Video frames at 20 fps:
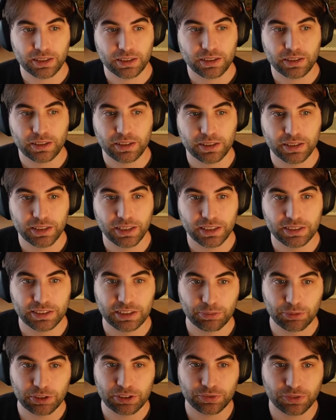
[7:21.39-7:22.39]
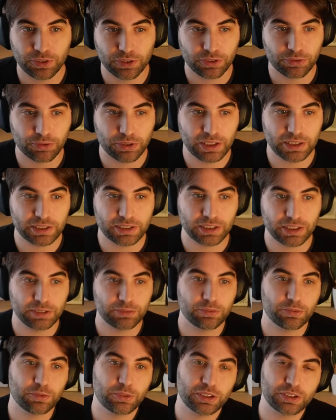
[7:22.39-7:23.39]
The estimate for the release team was